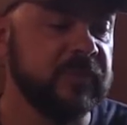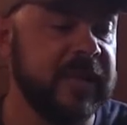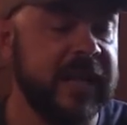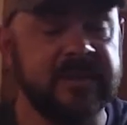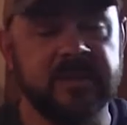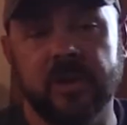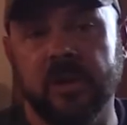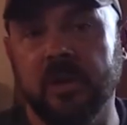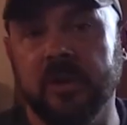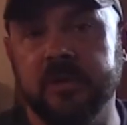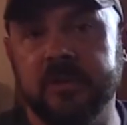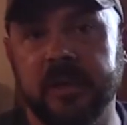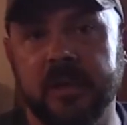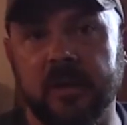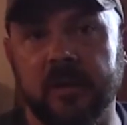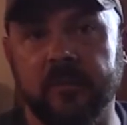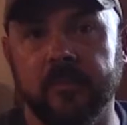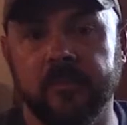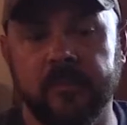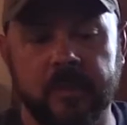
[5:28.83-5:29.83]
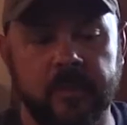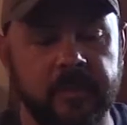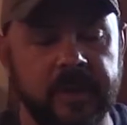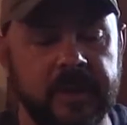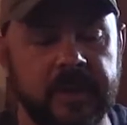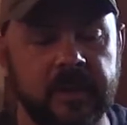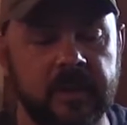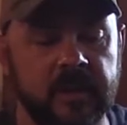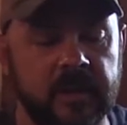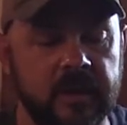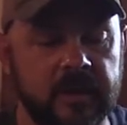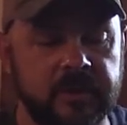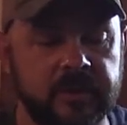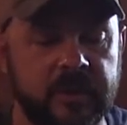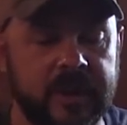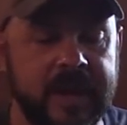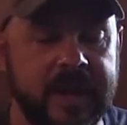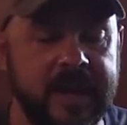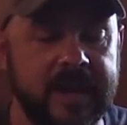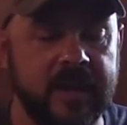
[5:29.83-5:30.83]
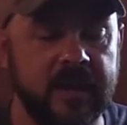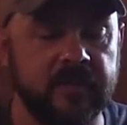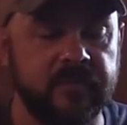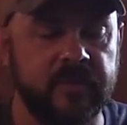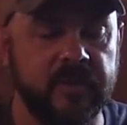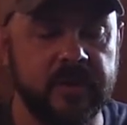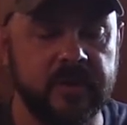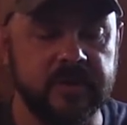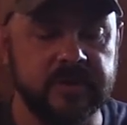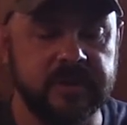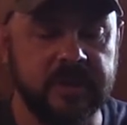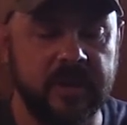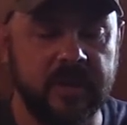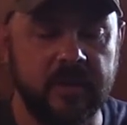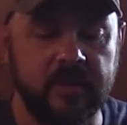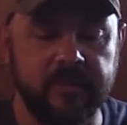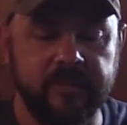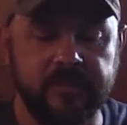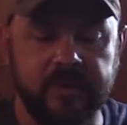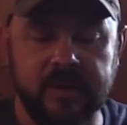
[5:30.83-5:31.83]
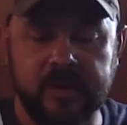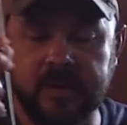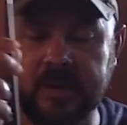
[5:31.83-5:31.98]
that's a good tip. I mean, try it out for yourself, and